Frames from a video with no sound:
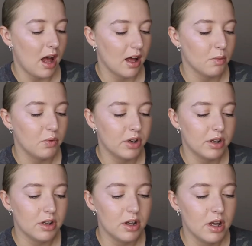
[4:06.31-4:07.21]
I
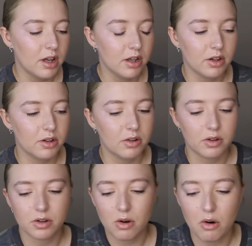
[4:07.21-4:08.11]
will
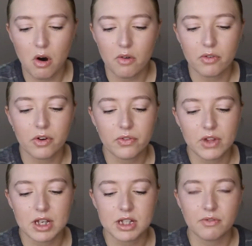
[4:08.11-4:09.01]
go over
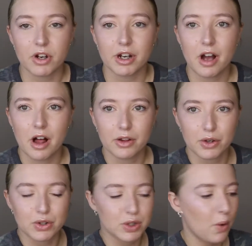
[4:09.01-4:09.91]
the different
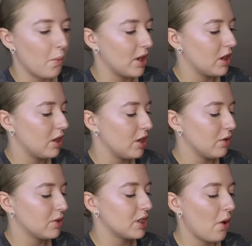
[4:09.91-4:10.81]
colors with
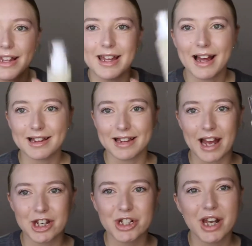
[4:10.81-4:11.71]
you. So the
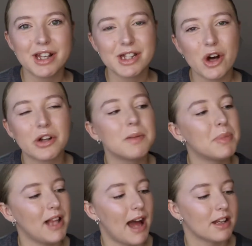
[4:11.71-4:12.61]
lightest shade is called
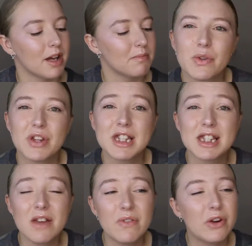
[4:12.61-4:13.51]
Platinum. This
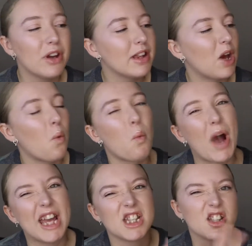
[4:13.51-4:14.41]
is a very like
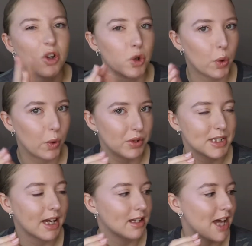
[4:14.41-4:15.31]
white
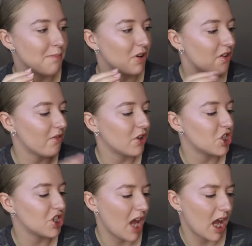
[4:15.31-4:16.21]
gold type of
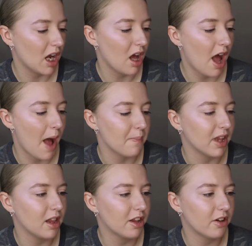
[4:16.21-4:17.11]
shade.
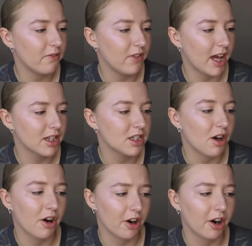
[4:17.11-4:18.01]
The glitter flecks
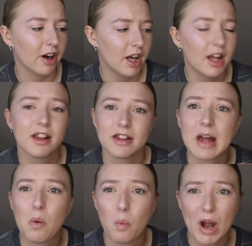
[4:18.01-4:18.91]
are like
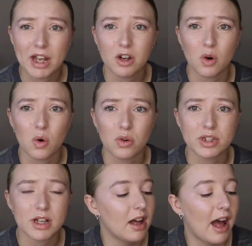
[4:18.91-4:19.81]
that white
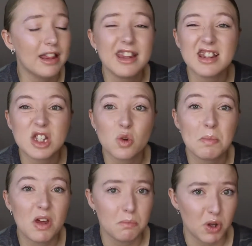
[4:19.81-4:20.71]
gold. I think this will
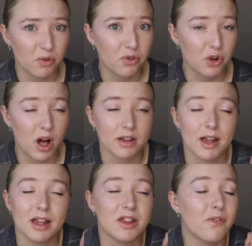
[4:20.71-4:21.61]
be beautiful on
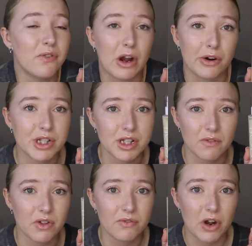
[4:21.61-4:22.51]
like the fairest
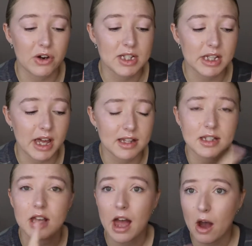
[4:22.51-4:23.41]
of the fair
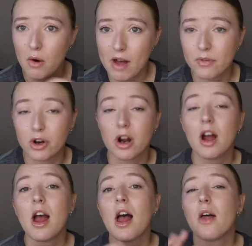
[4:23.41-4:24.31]
skins. However,
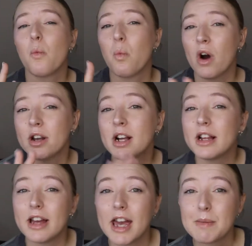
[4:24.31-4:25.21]
one
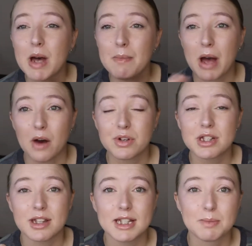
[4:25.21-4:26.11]
claim about
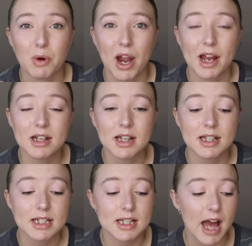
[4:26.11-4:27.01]
this brand
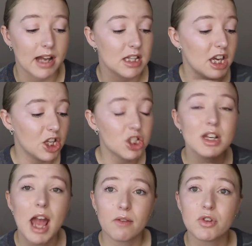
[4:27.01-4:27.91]
is that each
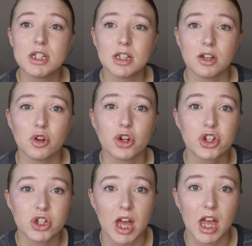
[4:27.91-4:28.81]
and every single
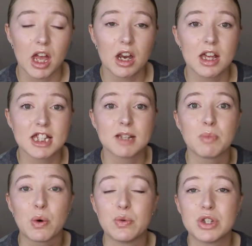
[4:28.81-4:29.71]
shade is
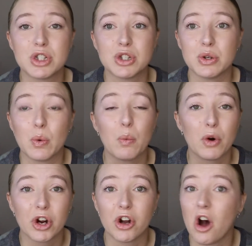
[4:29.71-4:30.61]
supposed to
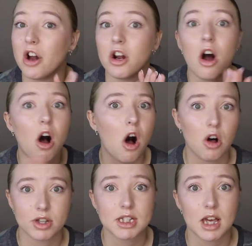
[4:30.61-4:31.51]
work on
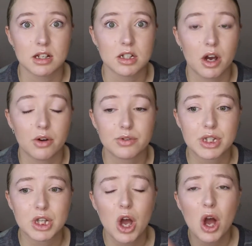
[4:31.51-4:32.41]
all skin
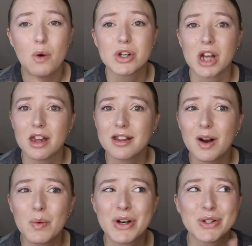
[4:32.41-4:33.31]
tones, which I
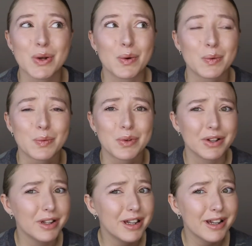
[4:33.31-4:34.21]
thought was
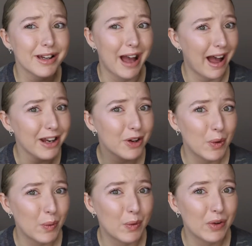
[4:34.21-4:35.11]
really kind of
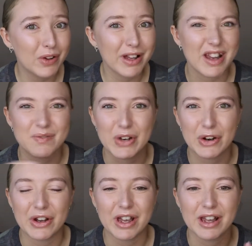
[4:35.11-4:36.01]
cool and
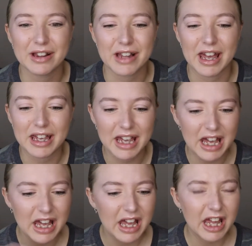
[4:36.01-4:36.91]
very like
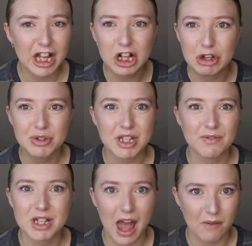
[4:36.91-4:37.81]
inclusive
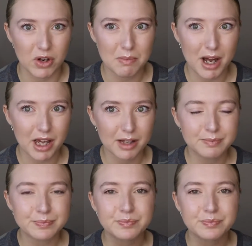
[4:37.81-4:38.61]
to everybody.